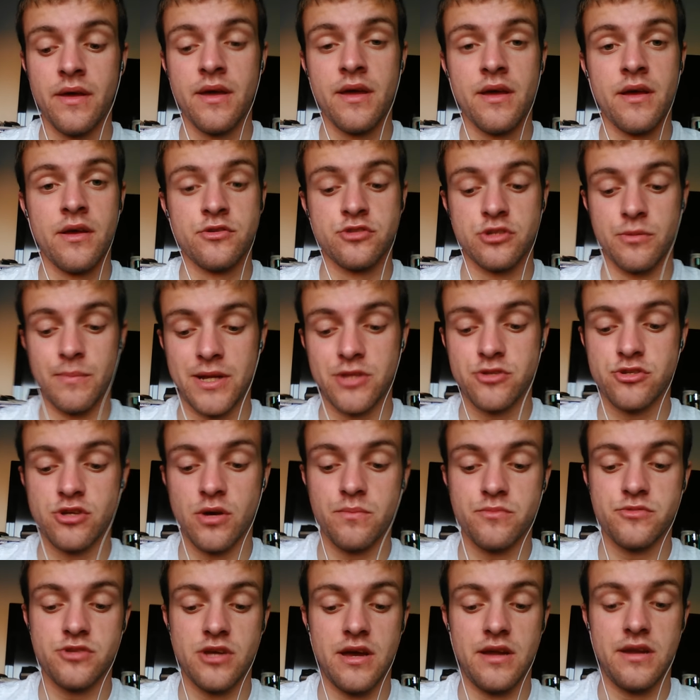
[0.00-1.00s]
So my top
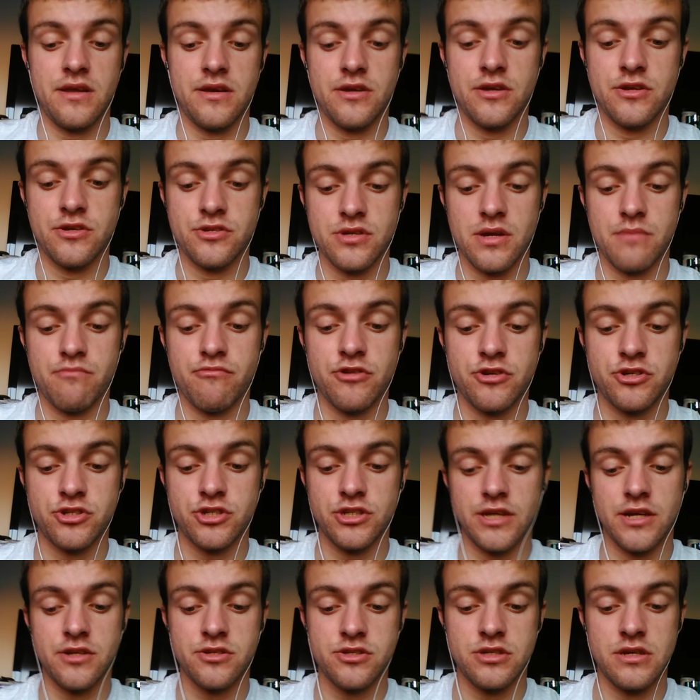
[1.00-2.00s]
10 is Abucci of
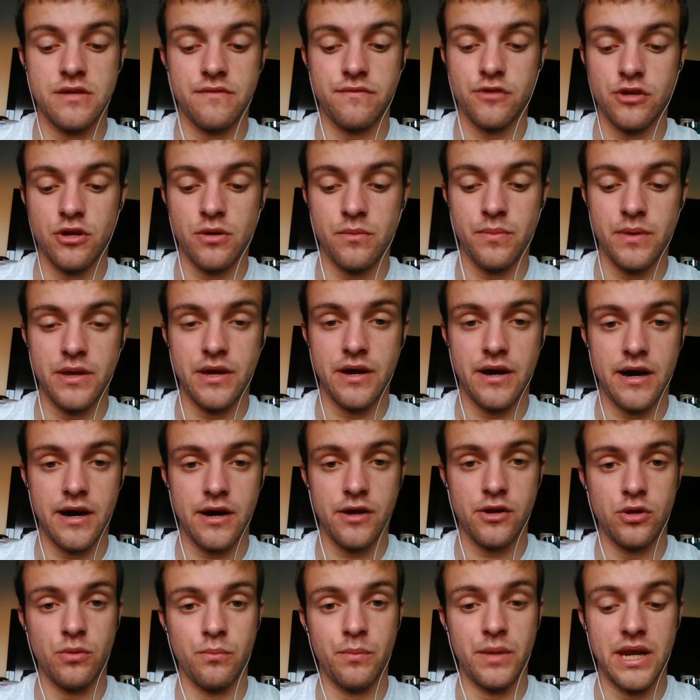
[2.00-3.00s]
QPR.
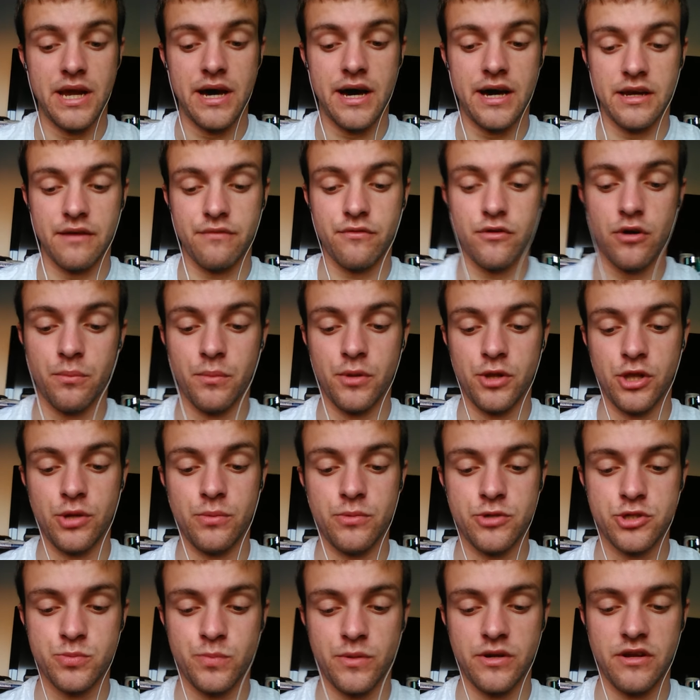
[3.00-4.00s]
Number 9, I've got my
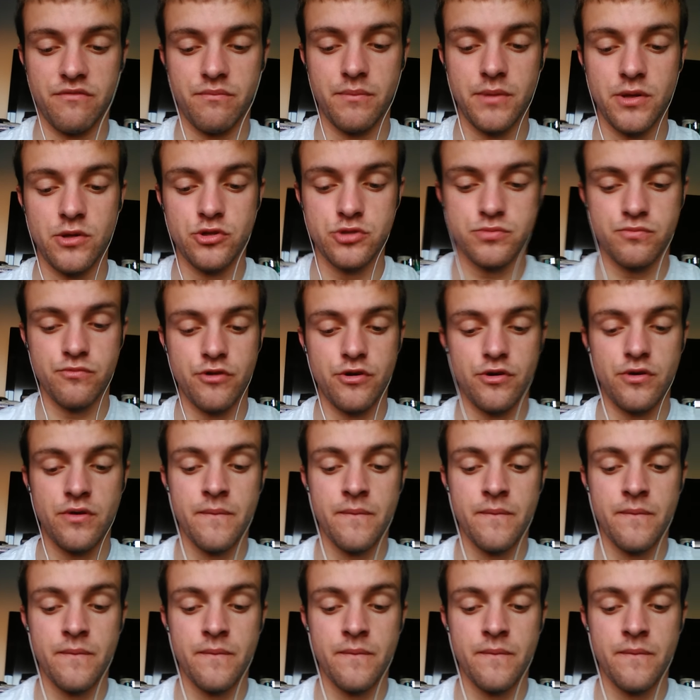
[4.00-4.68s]
Lewis Wing of Middlesbrough.